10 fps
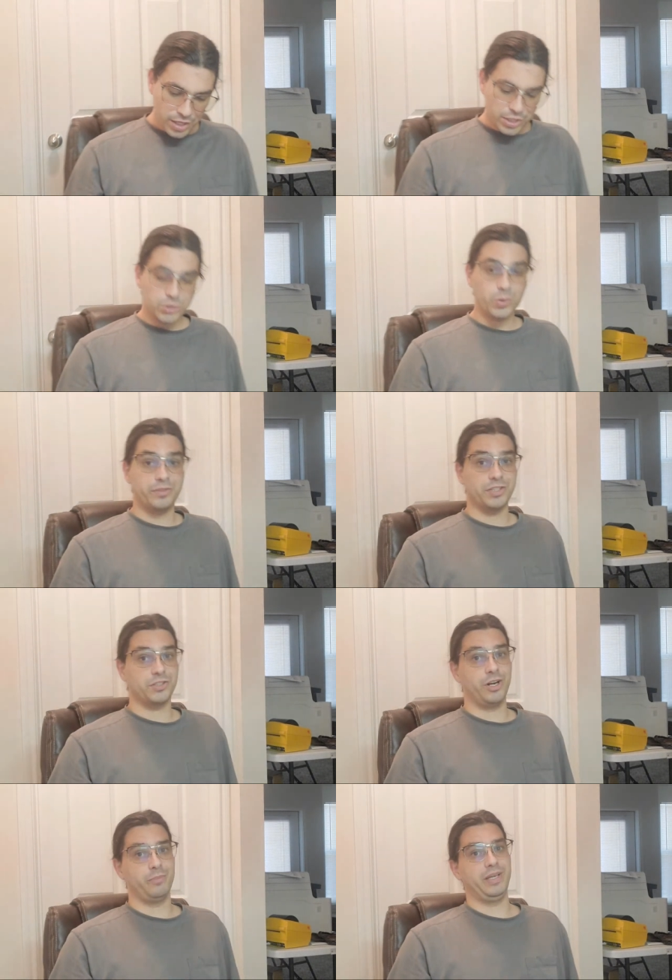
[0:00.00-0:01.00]
Swift is
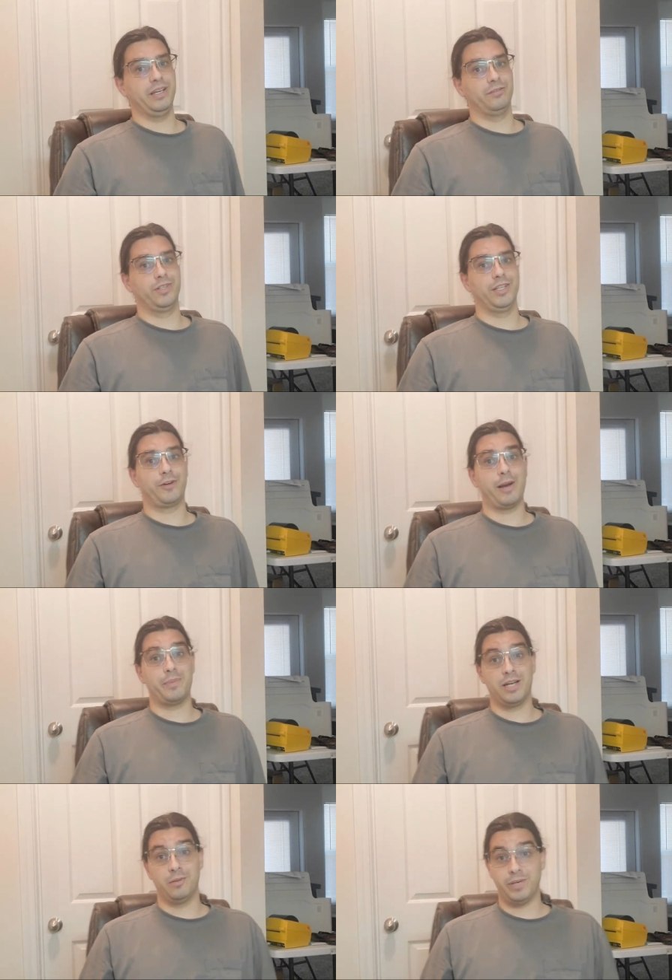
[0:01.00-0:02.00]
going to be a really
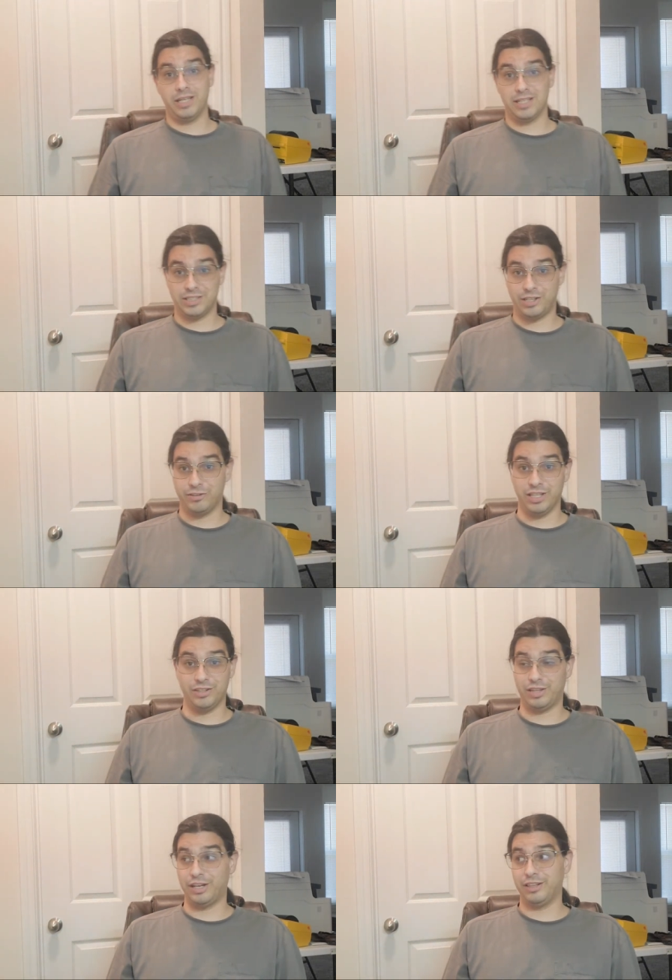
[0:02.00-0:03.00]
crappy company because
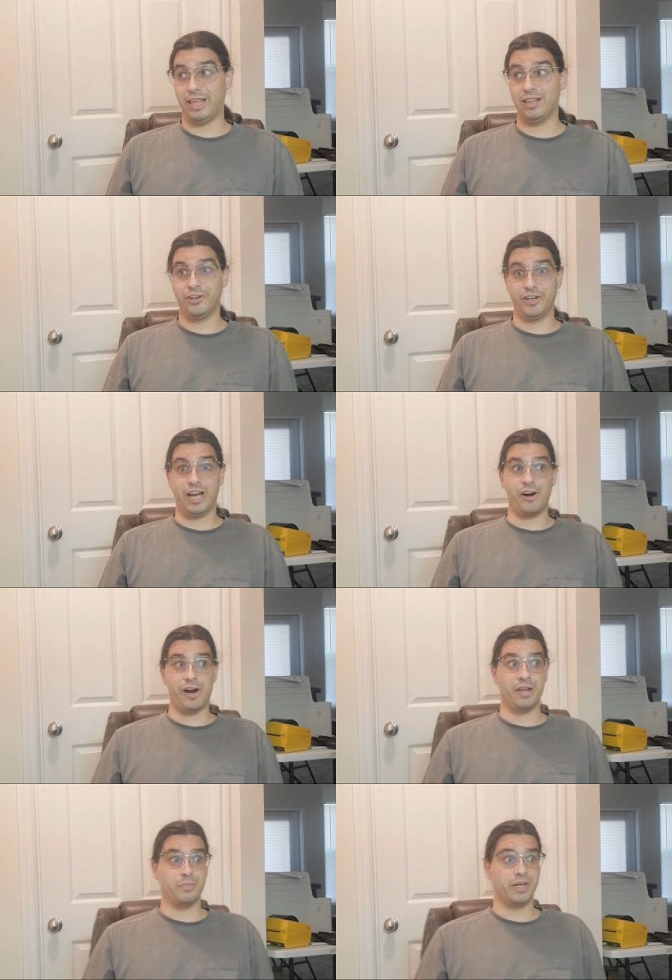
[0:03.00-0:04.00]
they literally hire
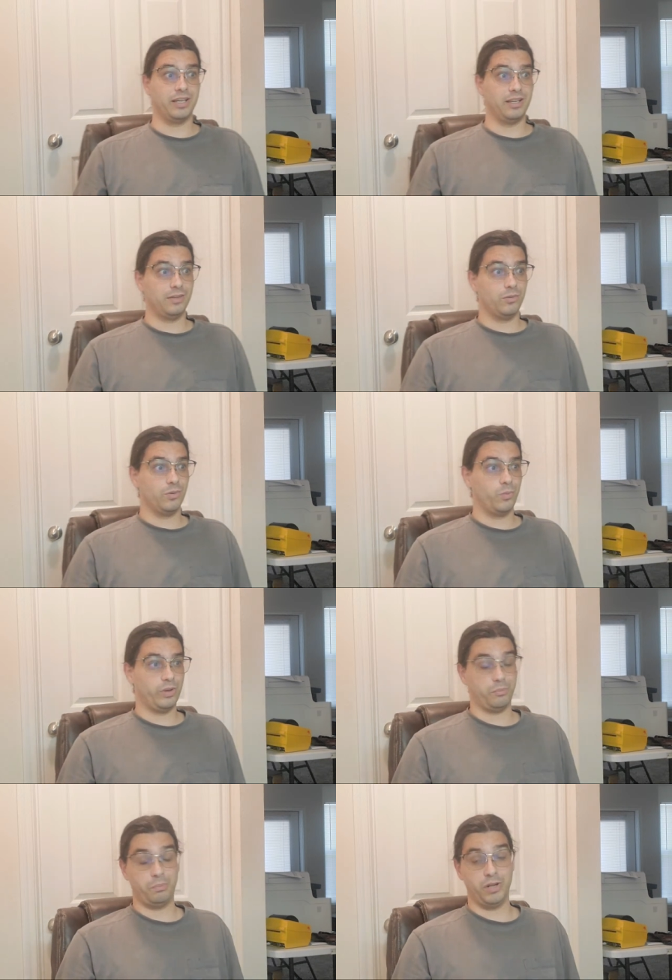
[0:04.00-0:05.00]
anybody
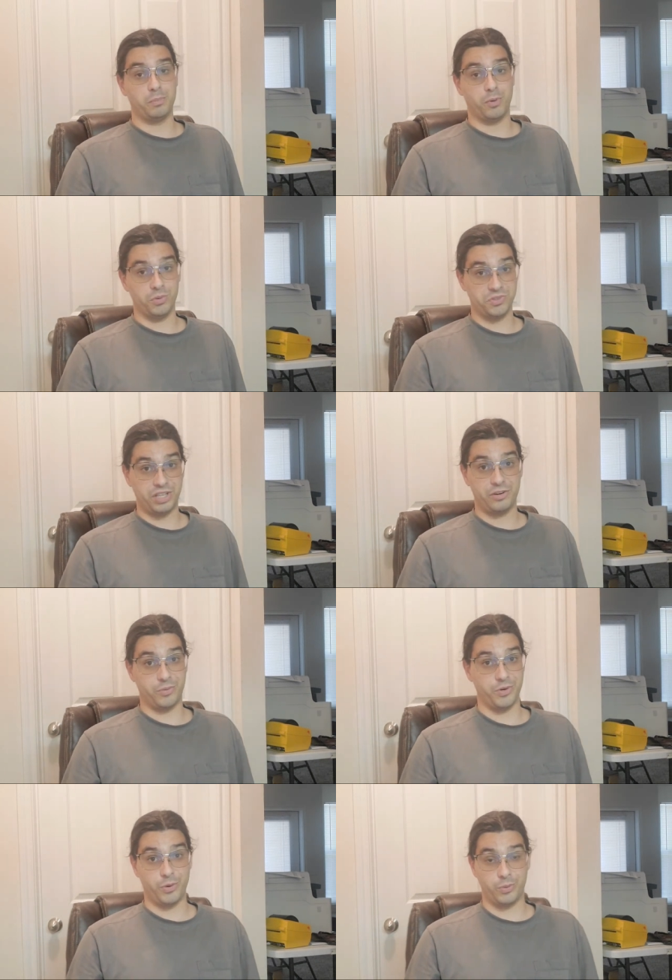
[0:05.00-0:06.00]
with a blood pulse. They
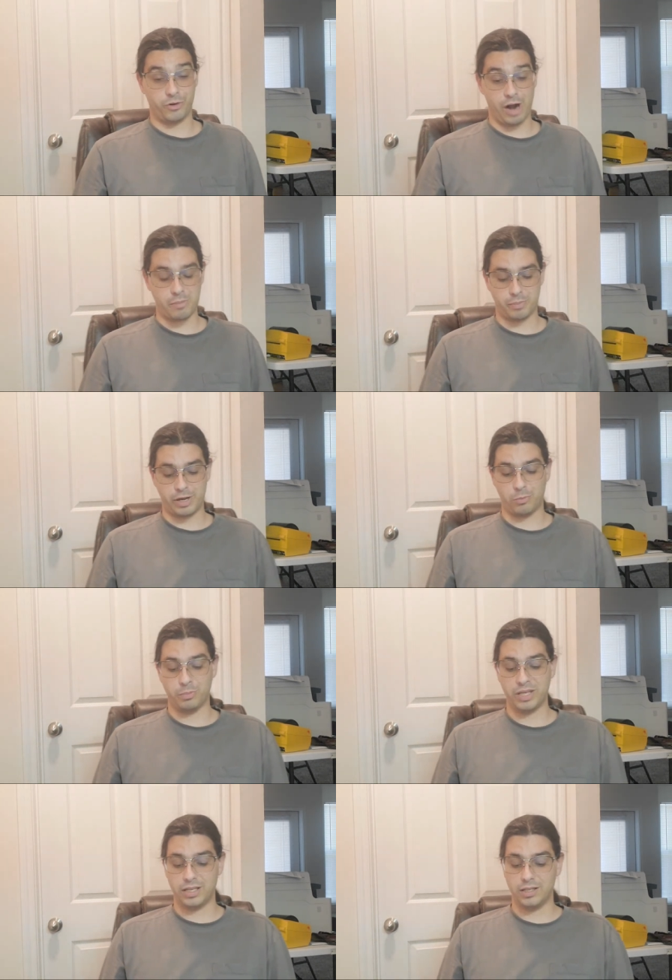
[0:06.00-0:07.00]
don't know crap about
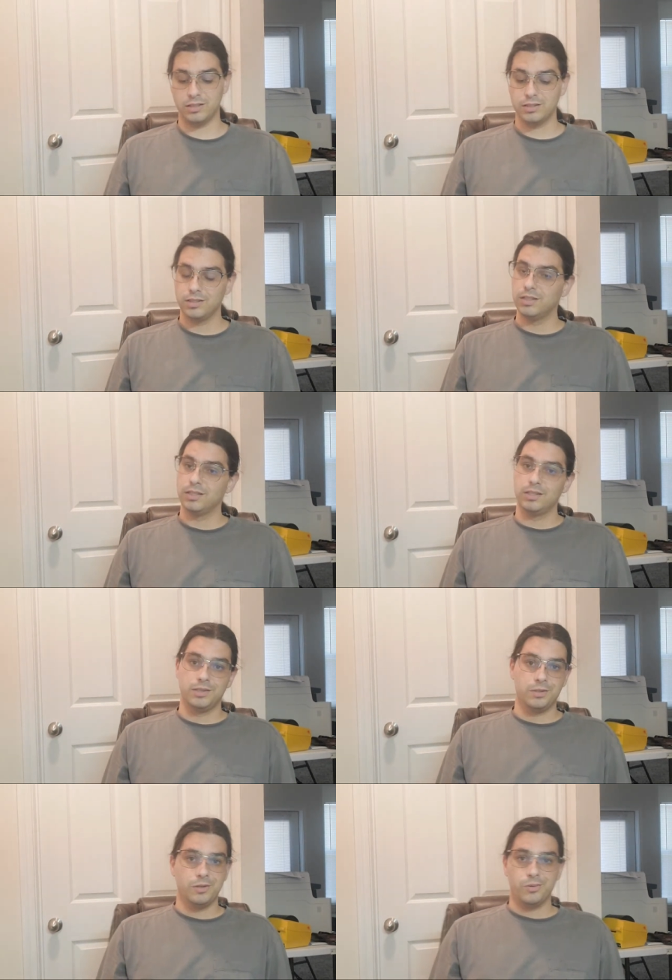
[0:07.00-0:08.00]
me.
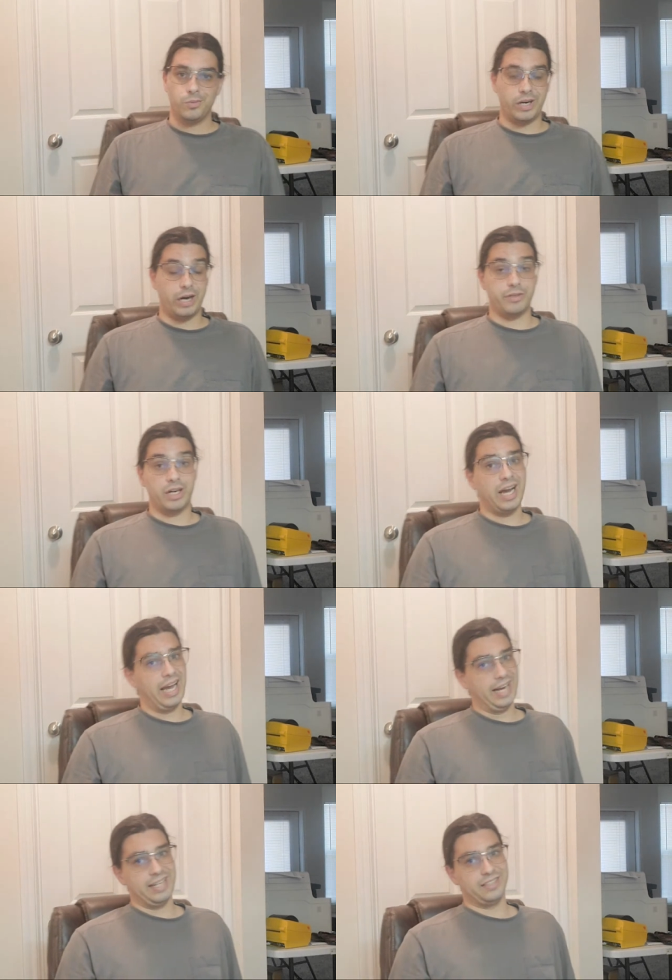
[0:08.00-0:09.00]
Whatever. I
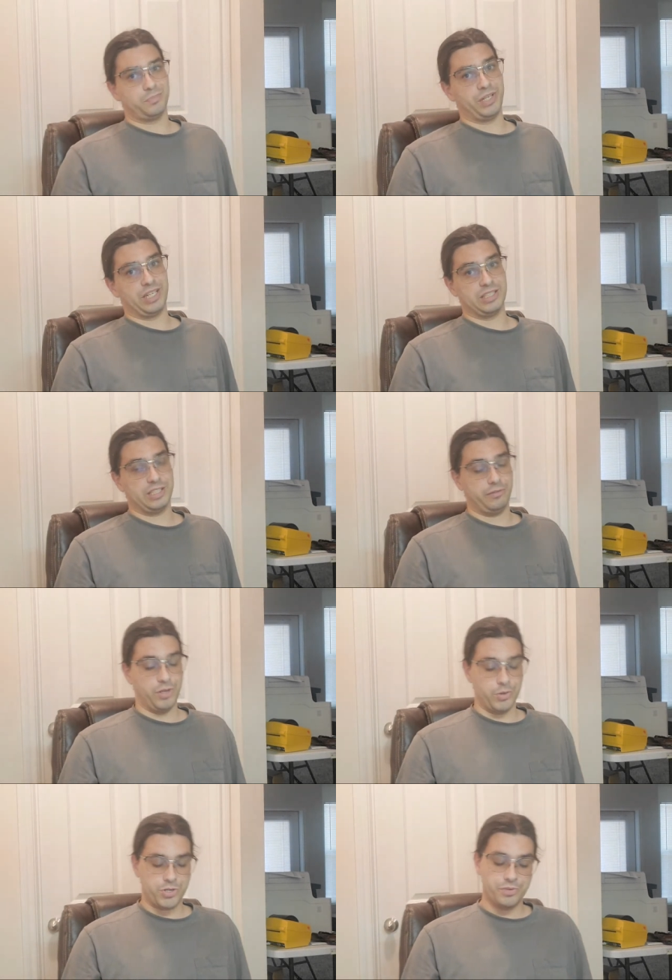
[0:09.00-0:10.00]
had this preconceived
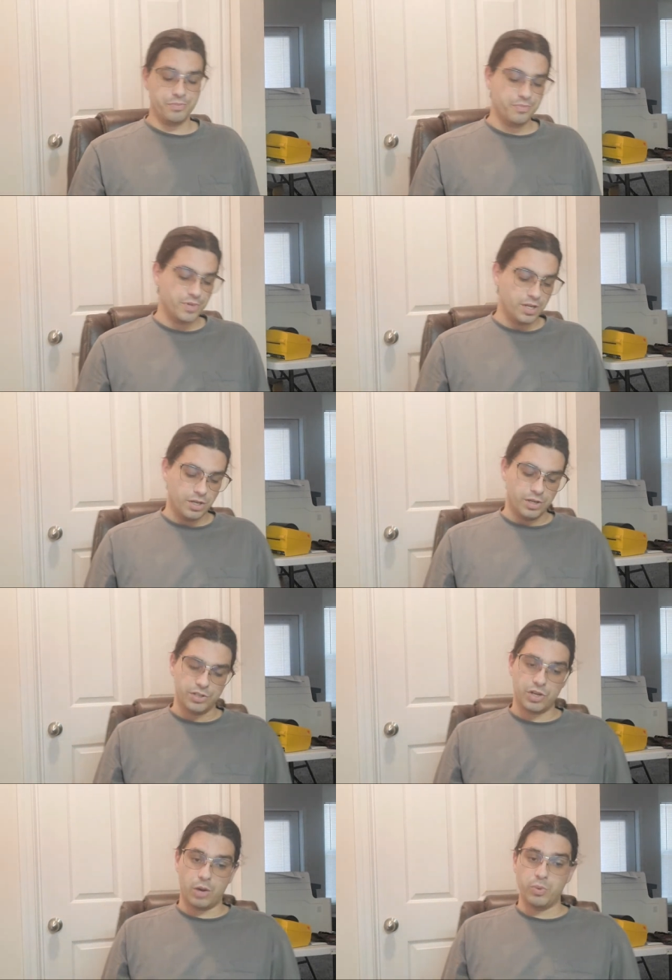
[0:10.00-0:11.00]
notion.
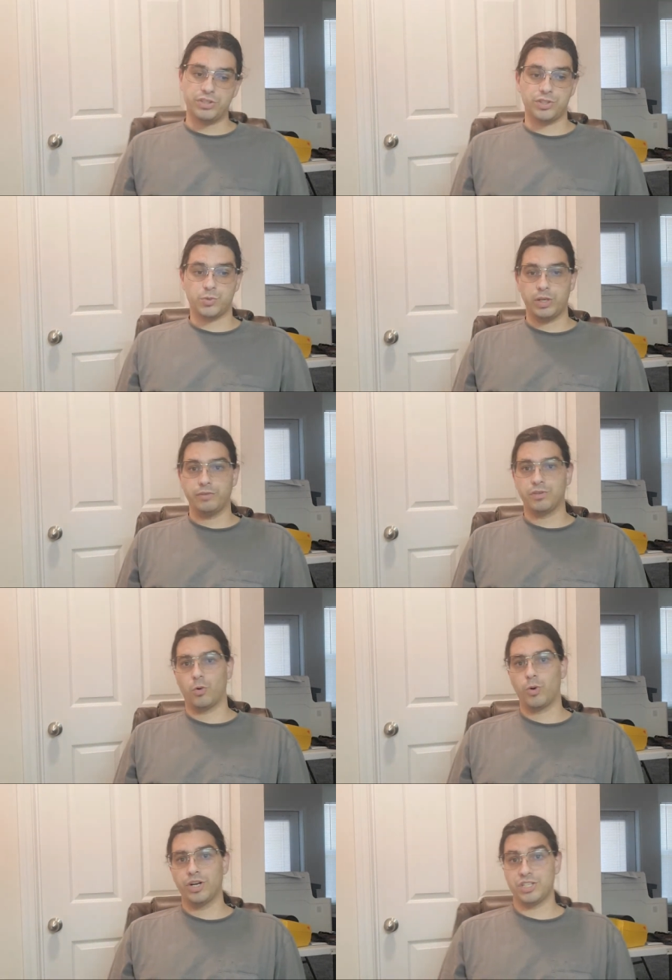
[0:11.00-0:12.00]
So I went to Swift. The
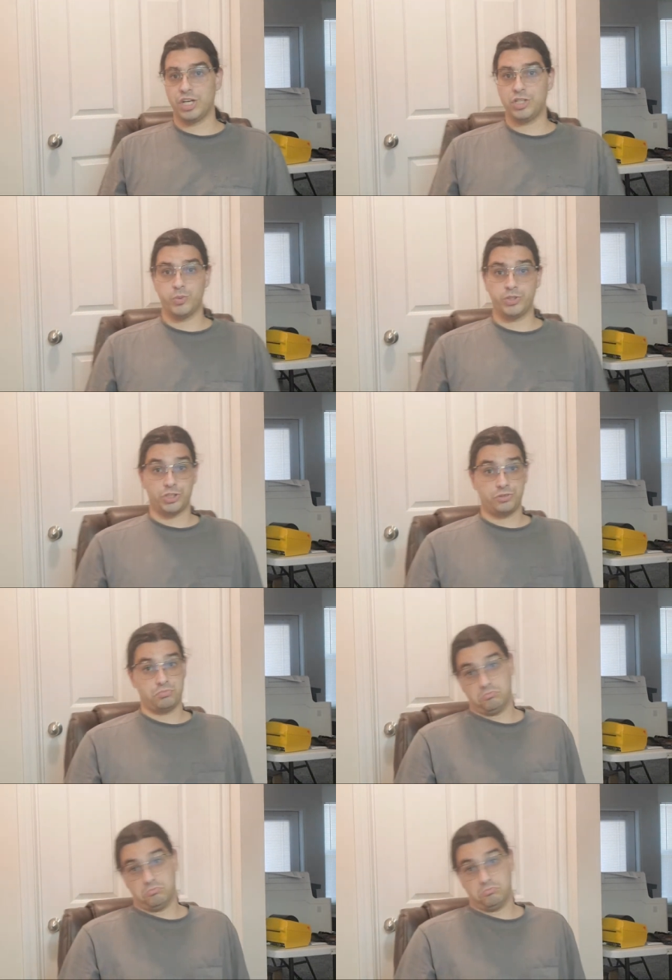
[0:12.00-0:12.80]
orientation was just